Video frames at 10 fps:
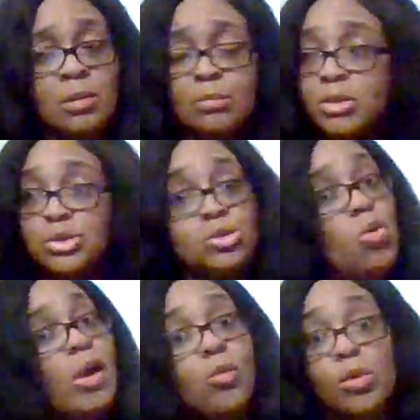But
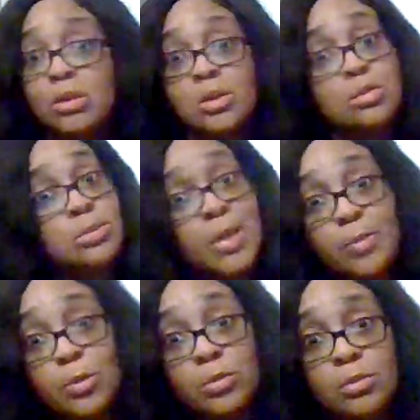you ain't one of those
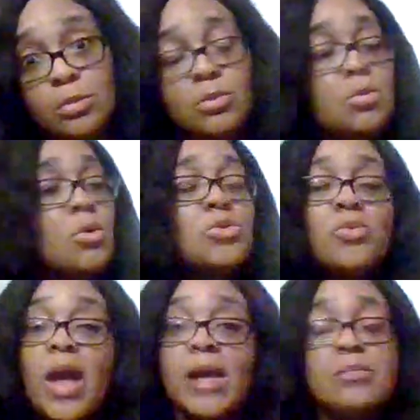people. You know,
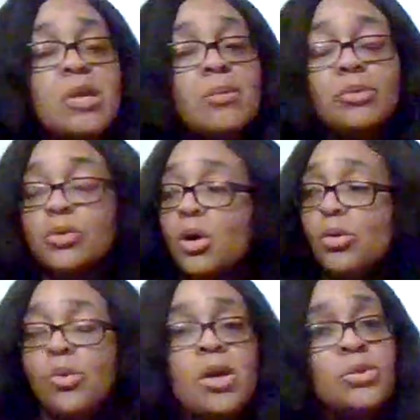you had to be able to
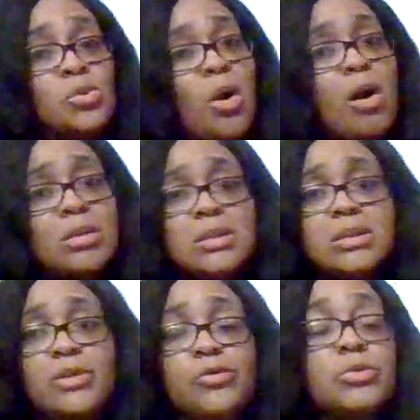go through all these
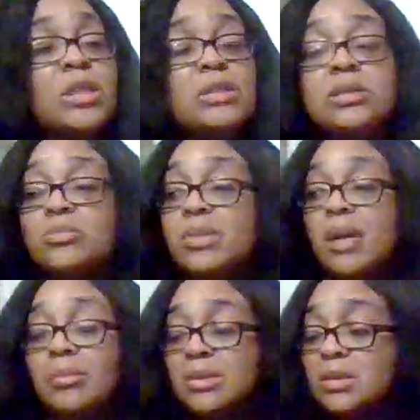different things to
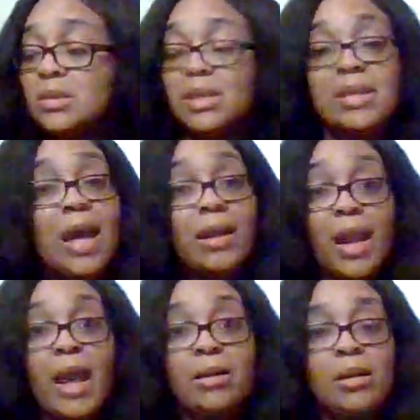be able to see that
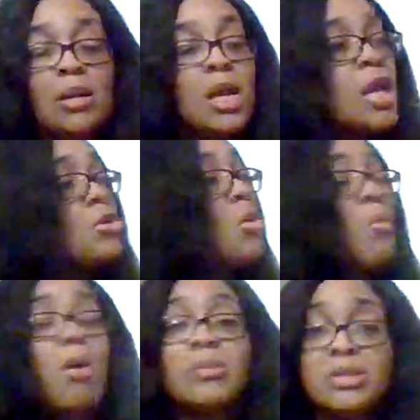light in your
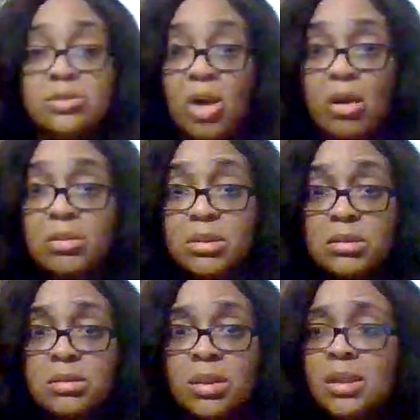moments of
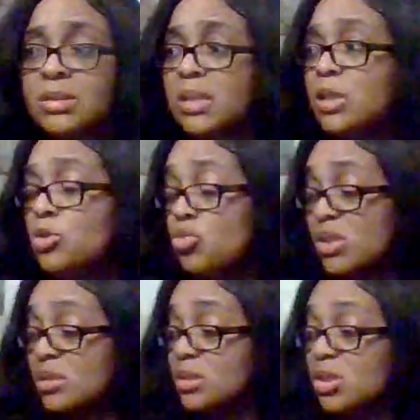darkness. Seeing you
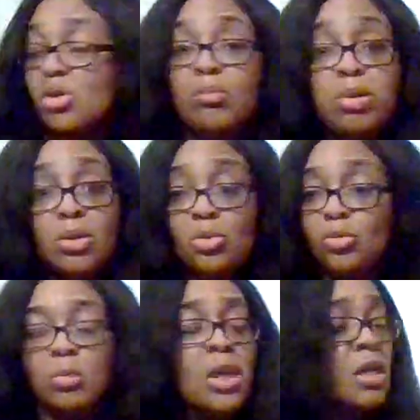can still
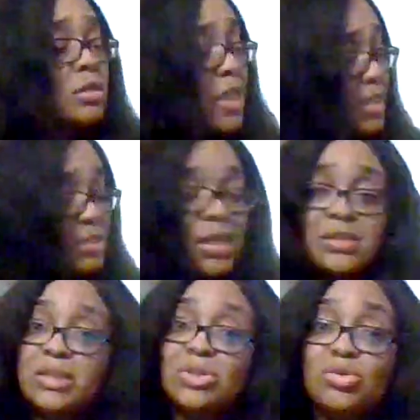bloom. That's that
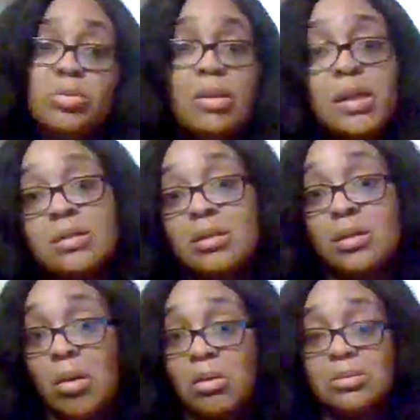seed you planted a
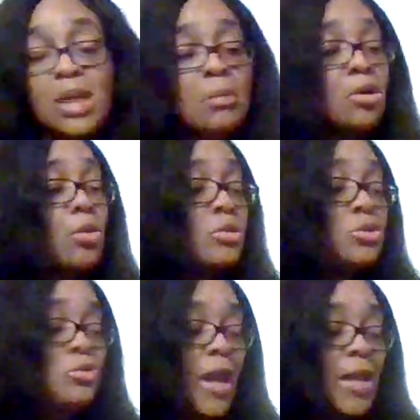long time ago,
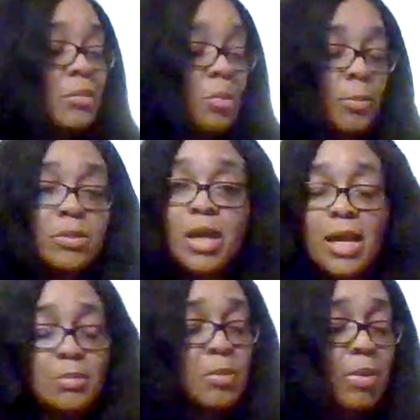but you had to, it
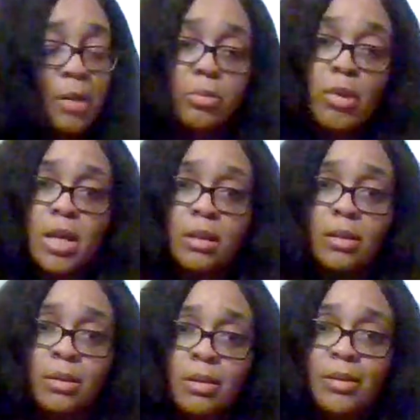had to be prepared.
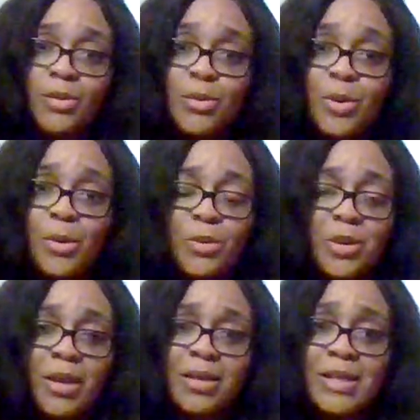You know,
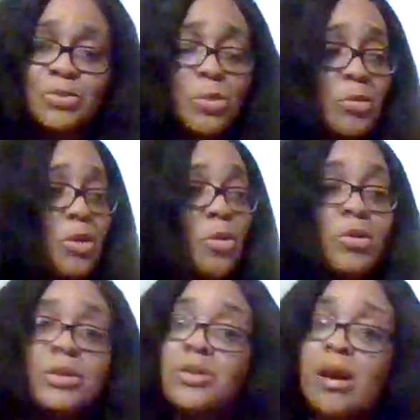and that's where we go
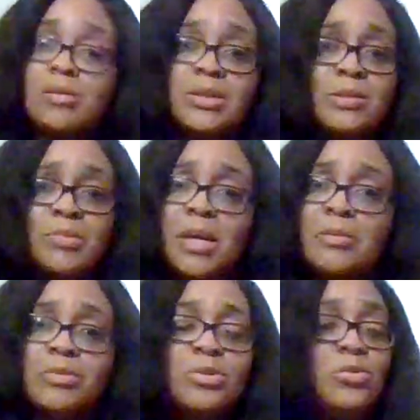in the darkness, be
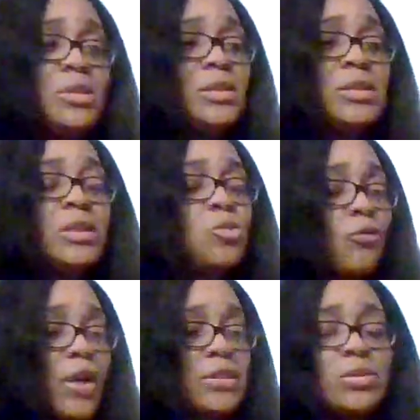able to do these things. We're
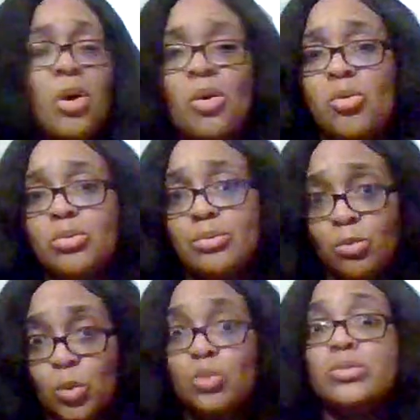facing
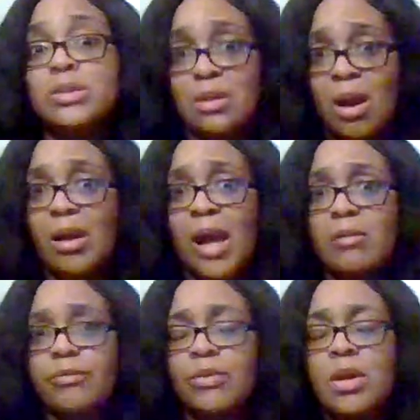old wounds in our
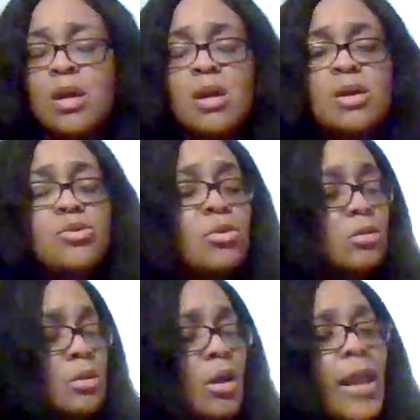life.
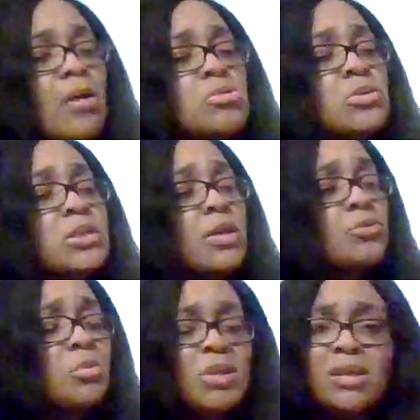You're allowing
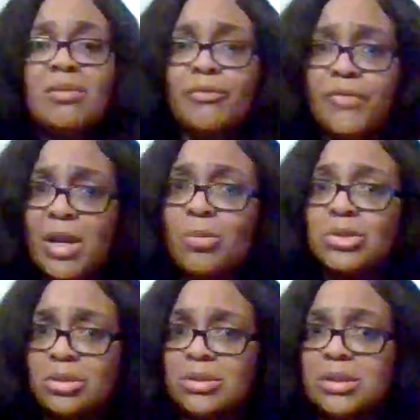yourself to be fair
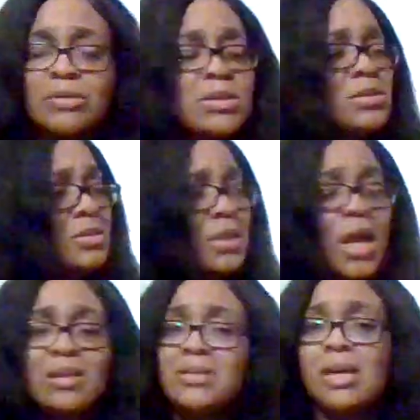with yourself because there's a
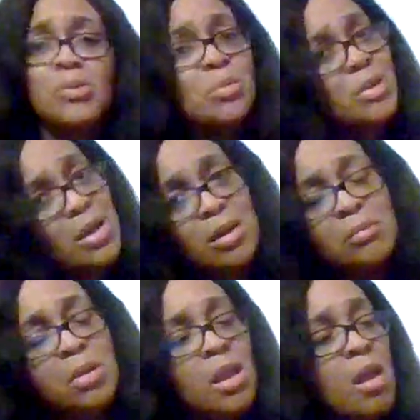lot of time we
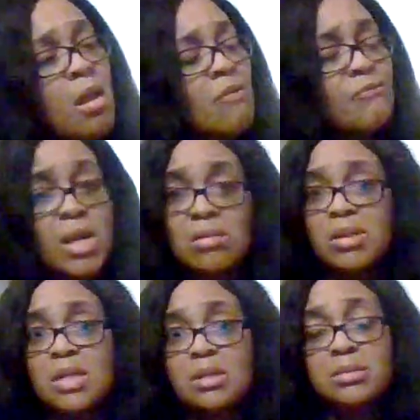become
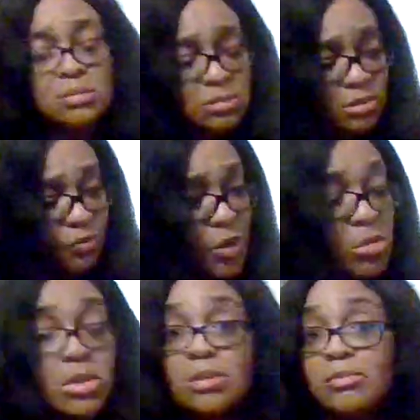very,
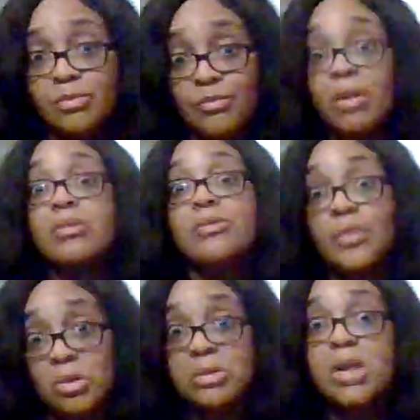very, very,
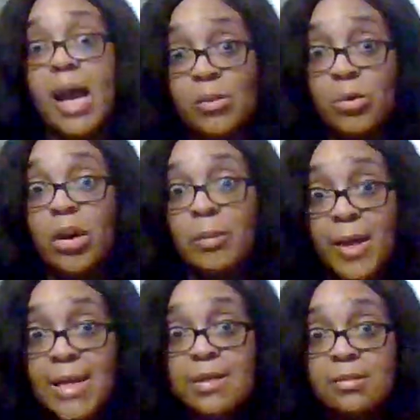very tight with our
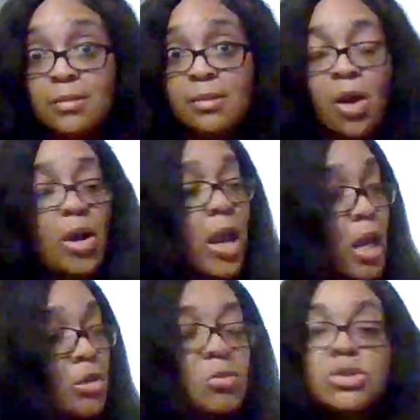pain our
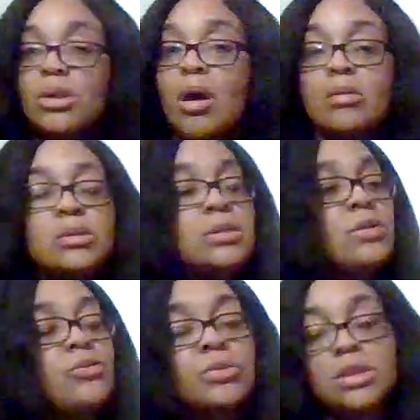anguish, all these
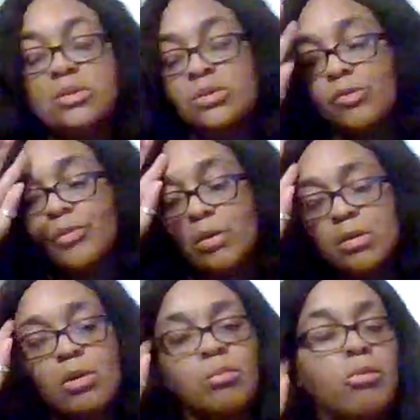different things that are very
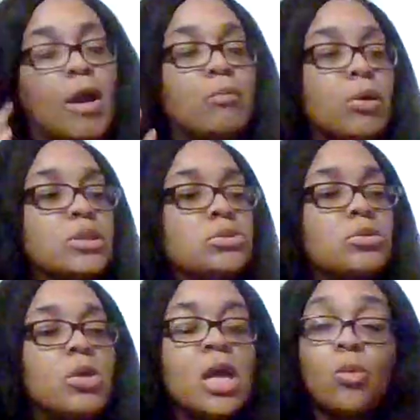low
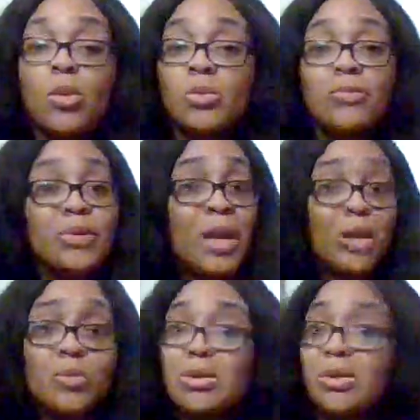vibrational, where we feel
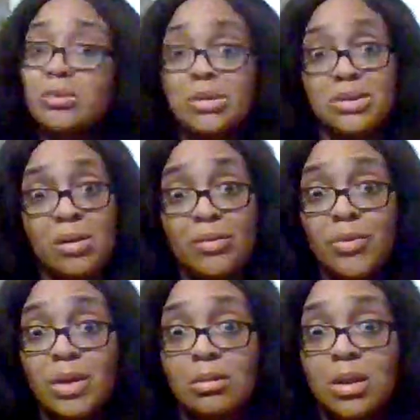like we don't
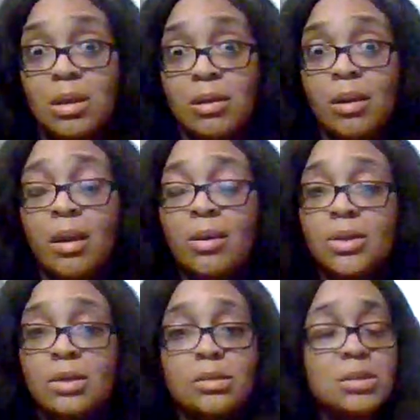deserve anything
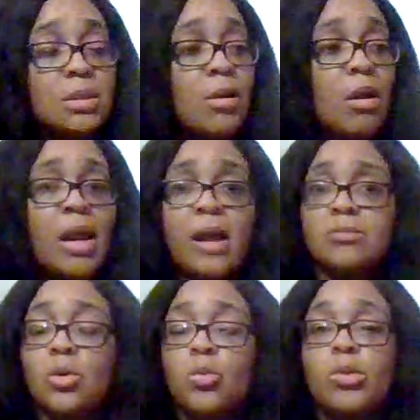good is in our
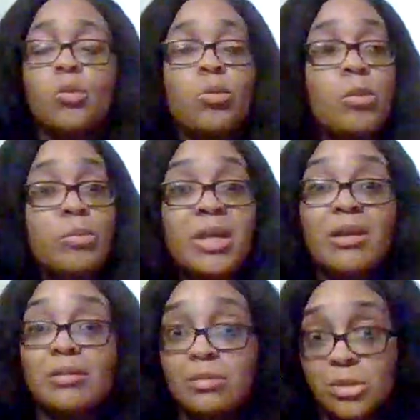lives, or we're, we're
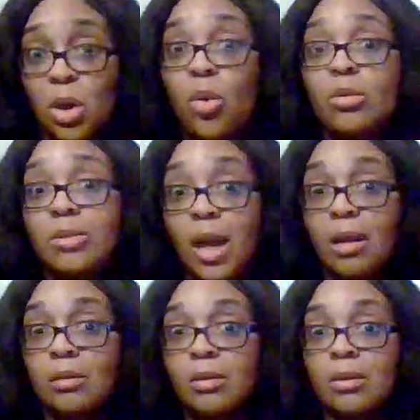being told that.